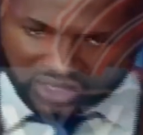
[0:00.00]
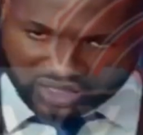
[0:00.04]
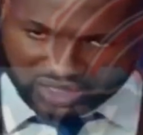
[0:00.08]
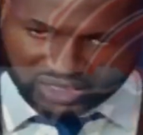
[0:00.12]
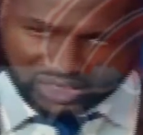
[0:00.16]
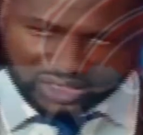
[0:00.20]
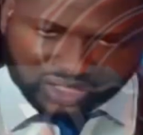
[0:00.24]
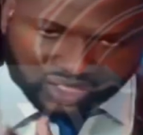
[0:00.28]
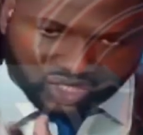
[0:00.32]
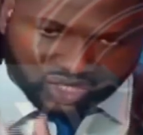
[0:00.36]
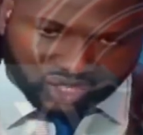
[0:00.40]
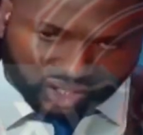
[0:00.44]

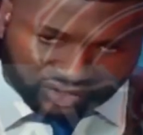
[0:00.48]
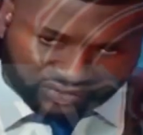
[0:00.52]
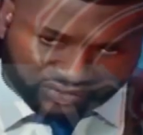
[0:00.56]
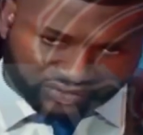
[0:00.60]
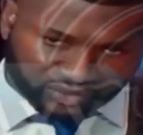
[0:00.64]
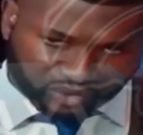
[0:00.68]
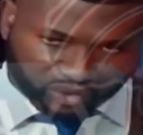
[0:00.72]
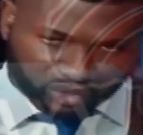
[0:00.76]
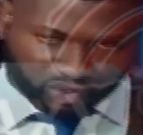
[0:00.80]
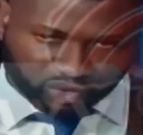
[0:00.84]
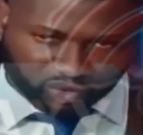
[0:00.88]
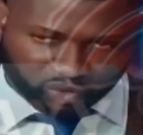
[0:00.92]
the North
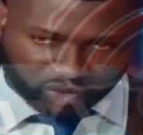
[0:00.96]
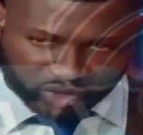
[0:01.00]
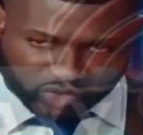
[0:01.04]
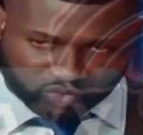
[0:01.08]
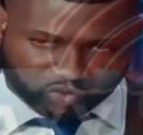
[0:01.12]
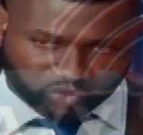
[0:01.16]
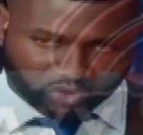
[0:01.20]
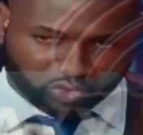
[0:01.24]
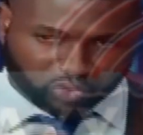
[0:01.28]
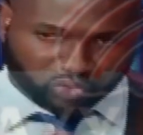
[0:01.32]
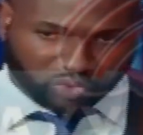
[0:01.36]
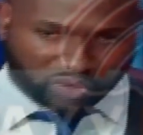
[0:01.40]
too. What will
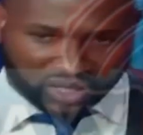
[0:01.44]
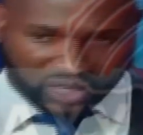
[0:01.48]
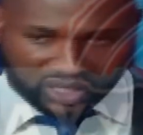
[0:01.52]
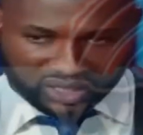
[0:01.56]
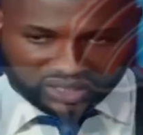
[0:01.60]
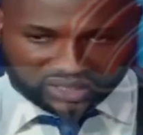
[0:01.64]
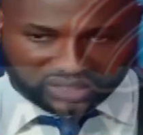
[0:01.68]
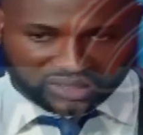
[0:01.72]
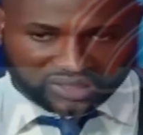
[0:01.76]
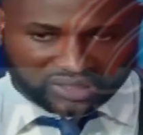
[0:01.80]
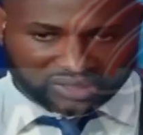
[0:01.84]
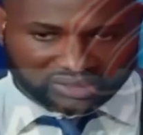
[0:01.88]
work?
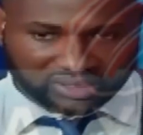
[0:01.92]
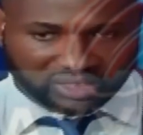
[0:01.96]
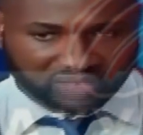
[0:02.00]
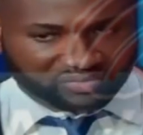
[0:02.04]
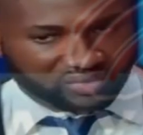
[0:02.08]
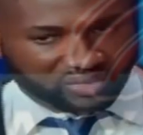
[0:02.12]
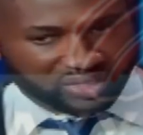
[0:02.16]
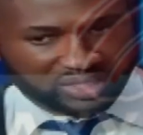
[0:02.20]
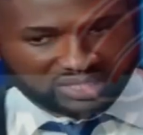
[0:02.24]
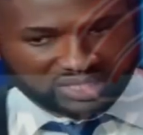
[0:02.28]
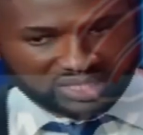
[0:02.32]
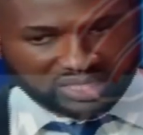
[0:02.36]
Take for
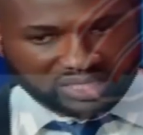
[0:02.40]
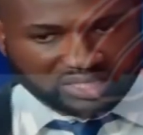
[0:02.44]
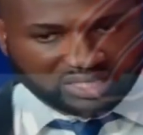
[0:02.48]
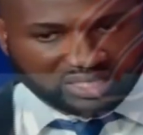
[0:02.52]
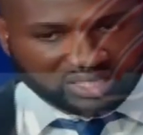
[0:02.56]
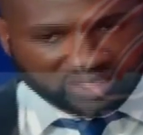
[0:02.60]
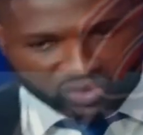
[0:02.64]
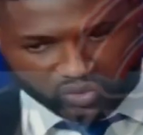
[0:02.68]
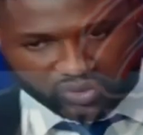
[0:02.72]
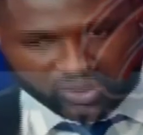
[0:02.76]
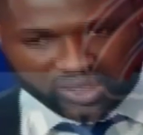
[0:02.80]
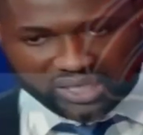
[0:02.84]
instance the
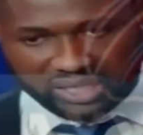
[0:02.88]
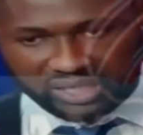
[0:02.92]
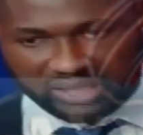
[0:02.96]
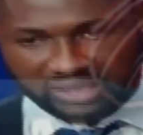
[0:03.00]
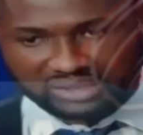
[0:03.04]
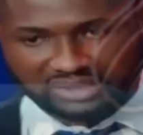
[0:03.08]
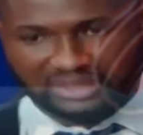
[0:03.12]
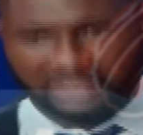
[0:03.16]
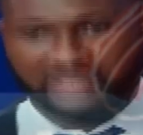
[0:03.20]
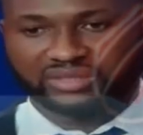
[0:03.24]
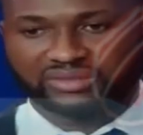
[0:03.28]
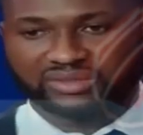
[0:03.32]
way
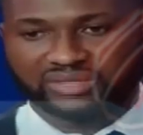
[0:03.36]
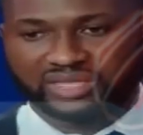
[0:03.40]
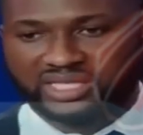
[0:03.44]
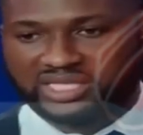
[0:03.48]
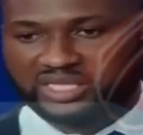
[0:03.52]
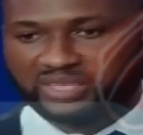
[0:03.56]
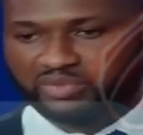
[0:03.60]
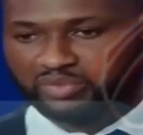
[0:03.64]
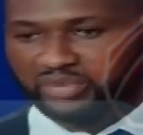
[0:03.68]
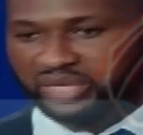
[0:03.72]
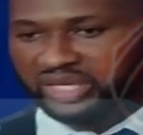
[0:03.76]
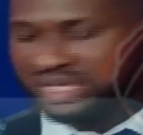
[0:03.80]
they
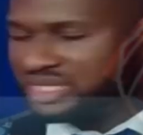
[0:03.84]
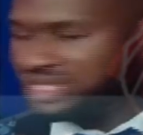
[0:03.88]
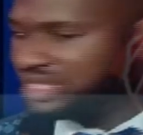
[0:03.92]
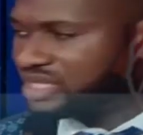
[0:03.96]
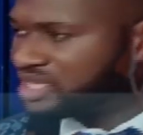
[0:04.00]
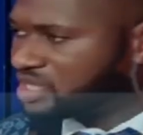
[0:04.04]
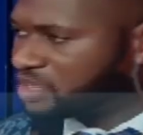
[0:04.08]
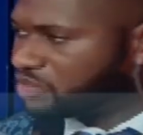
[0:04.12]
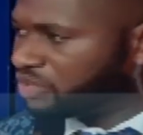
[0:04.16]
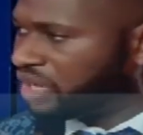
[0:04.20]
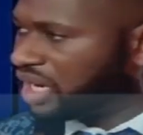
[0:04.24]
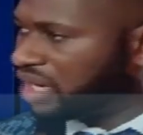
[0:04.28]
respect
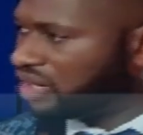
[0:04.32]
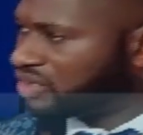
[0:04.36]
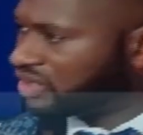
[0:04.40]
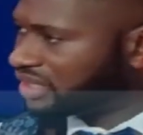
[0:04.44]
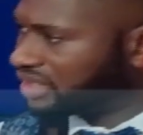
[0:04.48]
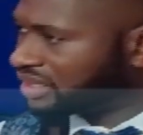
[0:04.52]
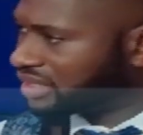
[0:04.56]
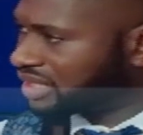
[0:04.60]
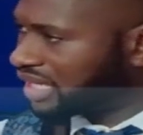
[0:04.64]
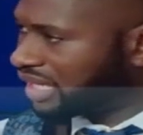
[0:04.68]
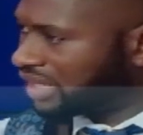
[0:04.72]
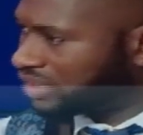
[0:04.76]
Hisbah in
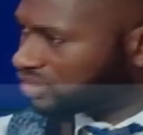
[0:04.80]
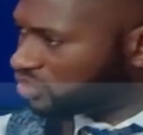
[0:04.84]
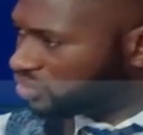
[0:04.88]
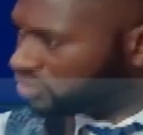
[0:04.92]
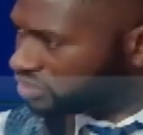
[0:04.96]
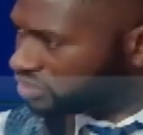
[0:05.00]
Kano.